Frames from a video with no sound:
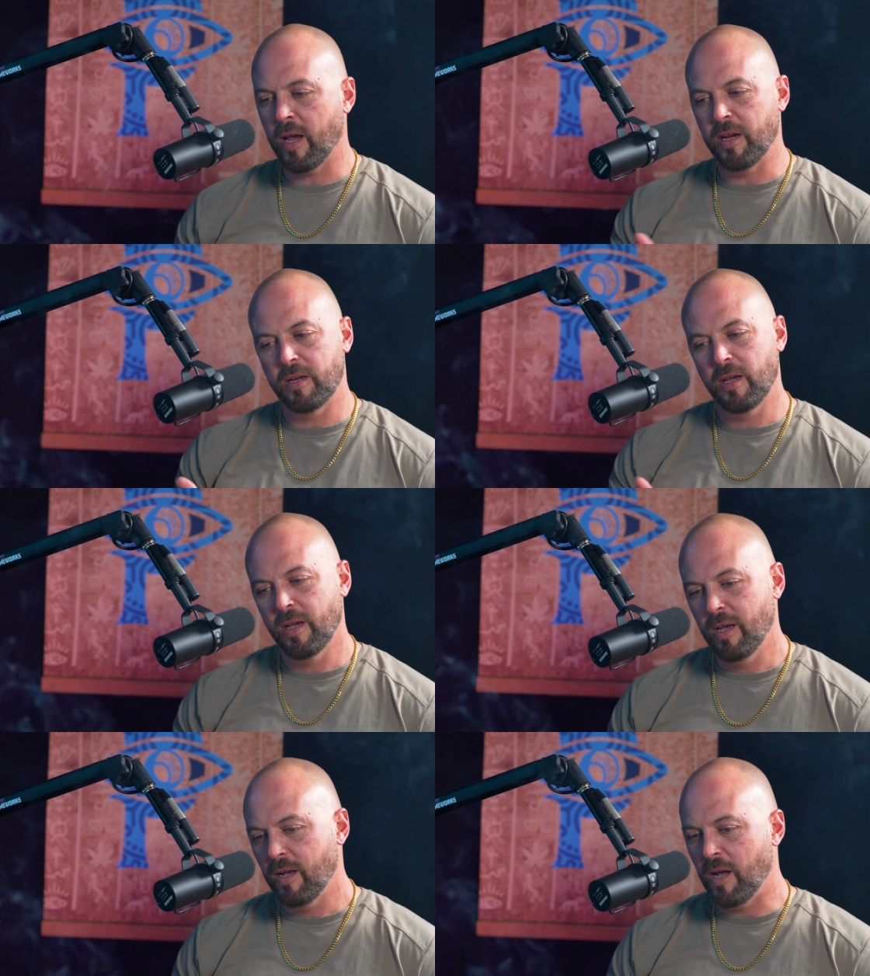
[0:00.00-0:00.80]
And
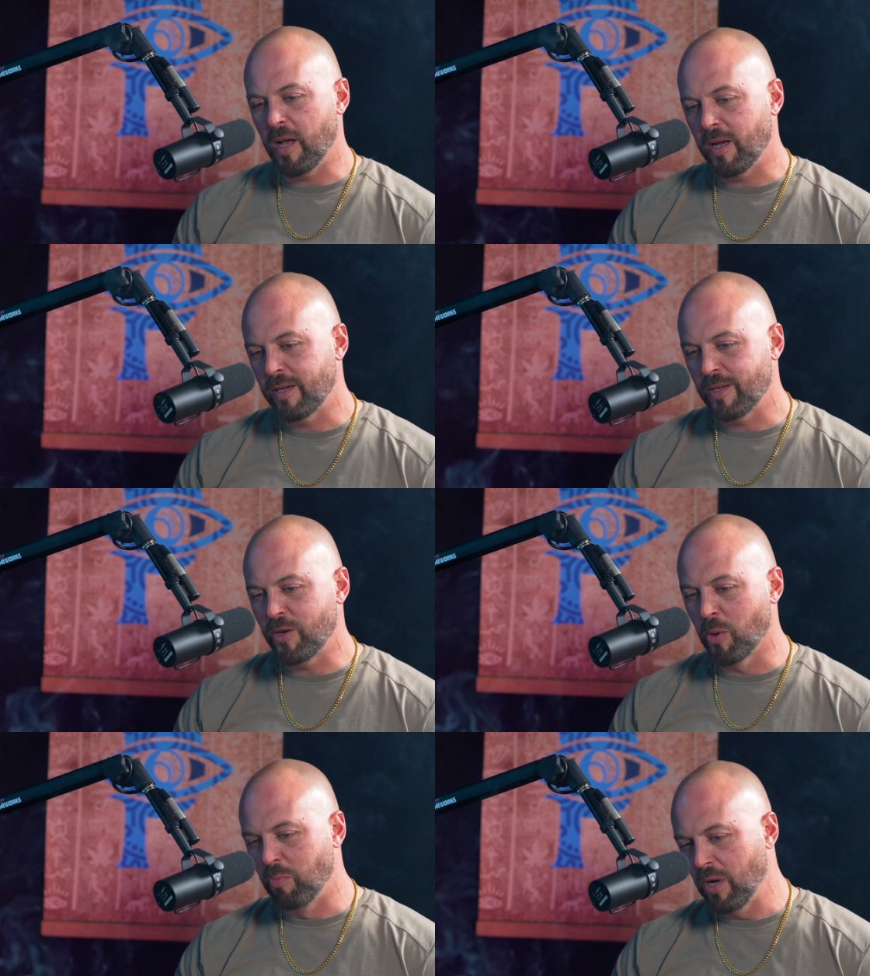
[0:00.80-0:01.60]

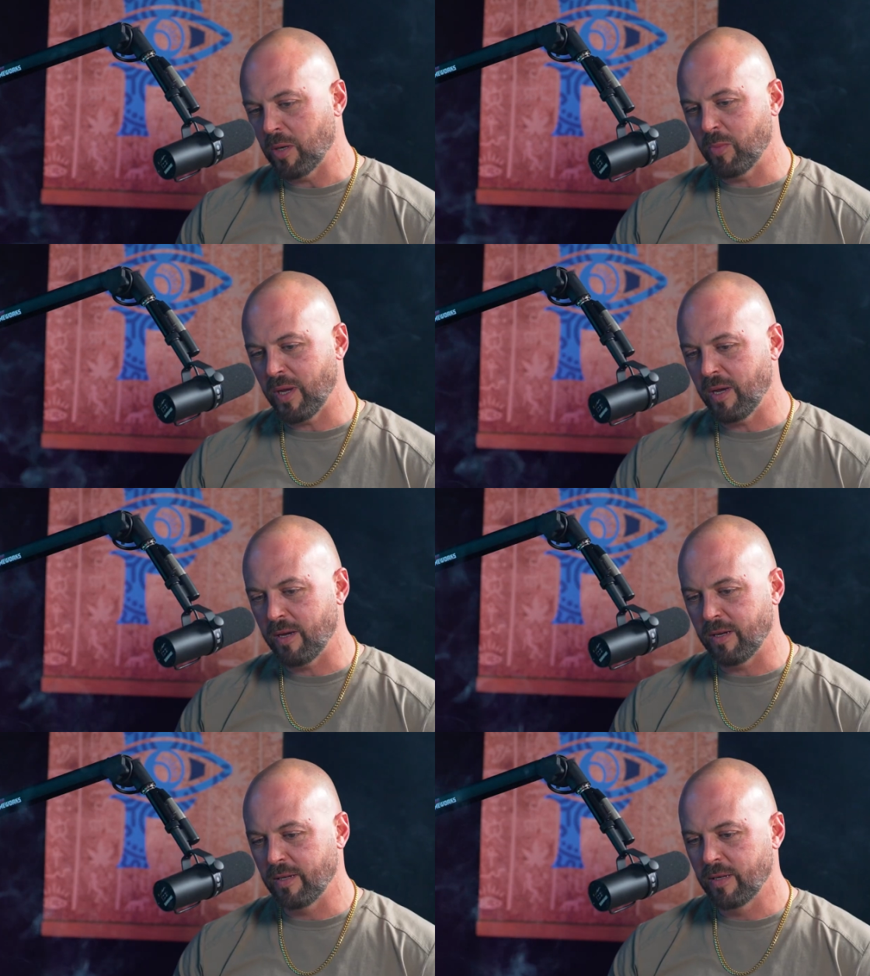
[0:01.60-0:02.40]
your book
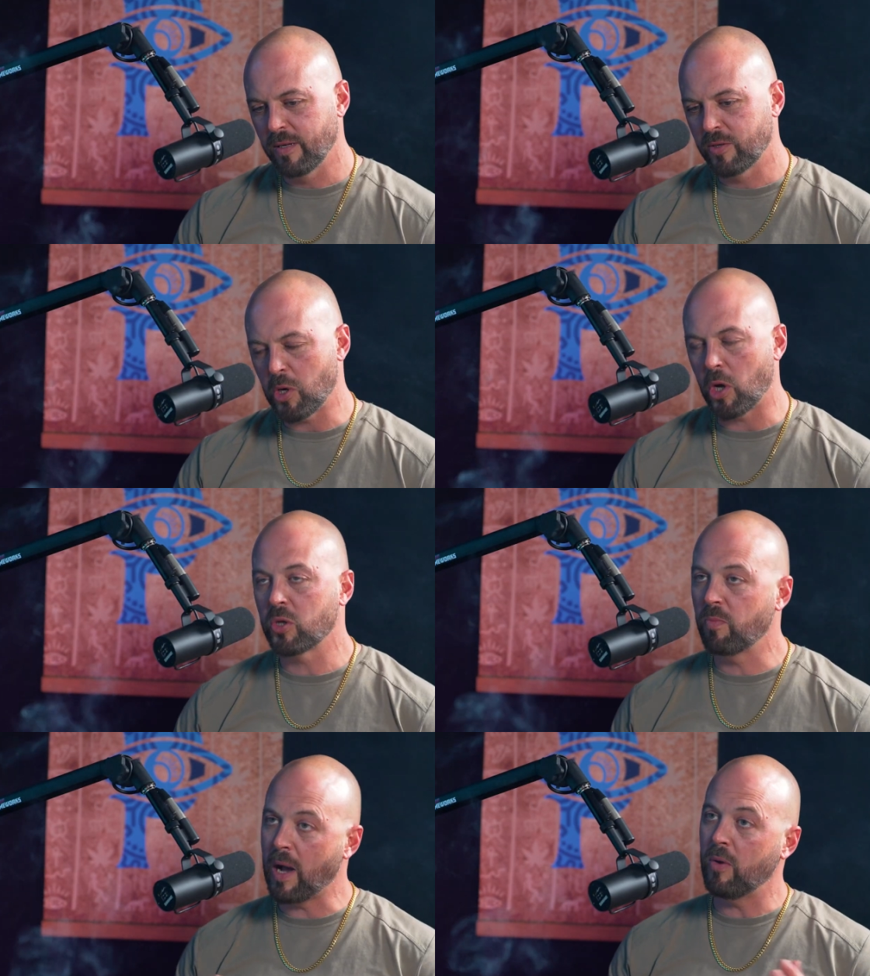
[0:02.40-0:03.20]
being
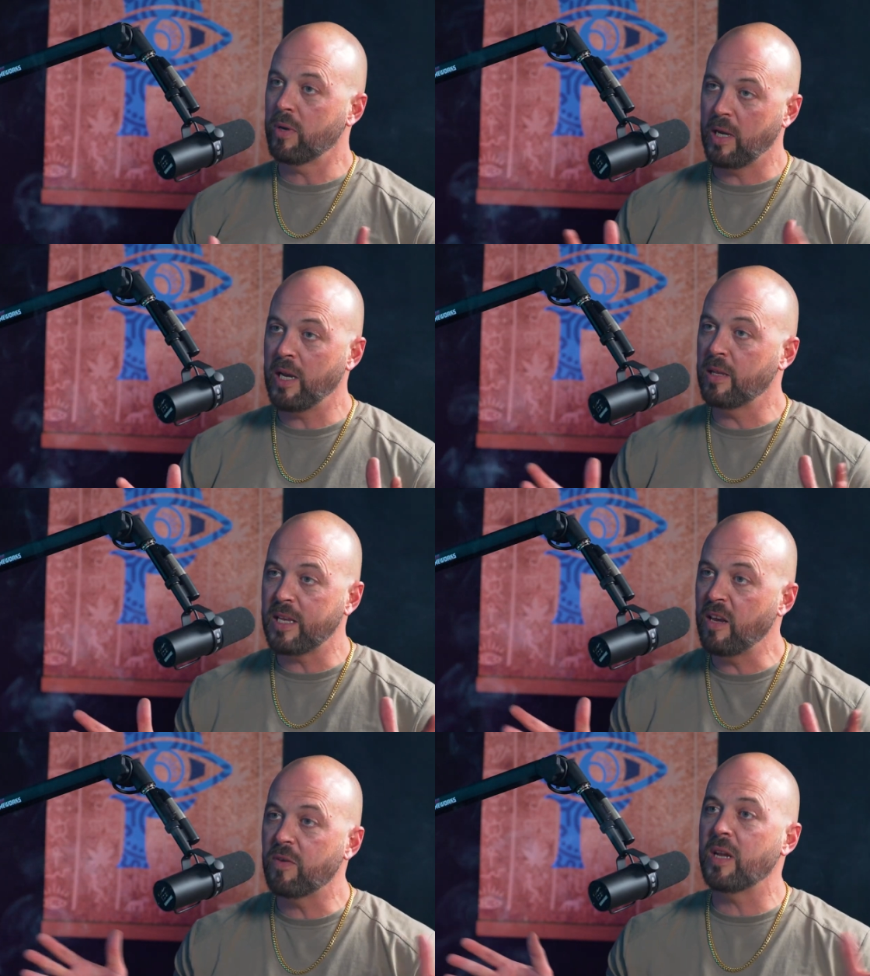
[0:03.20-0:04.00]
talked about
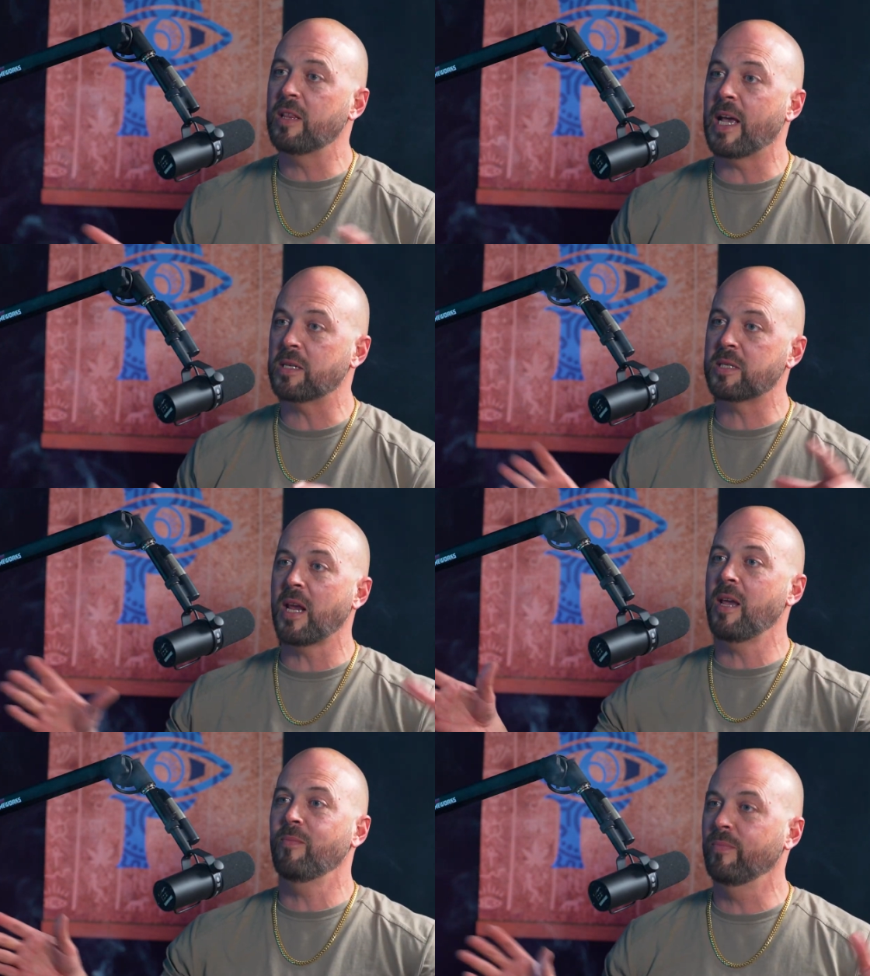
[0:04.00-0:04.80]
even in that
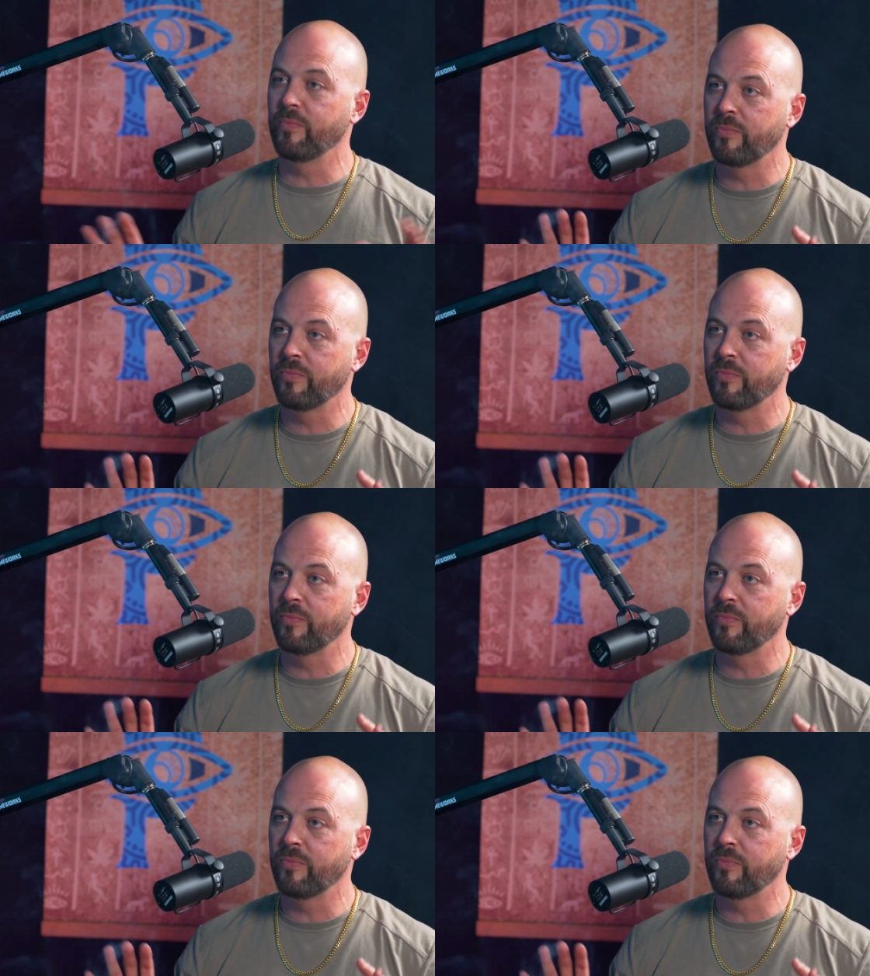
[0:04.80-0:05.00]
same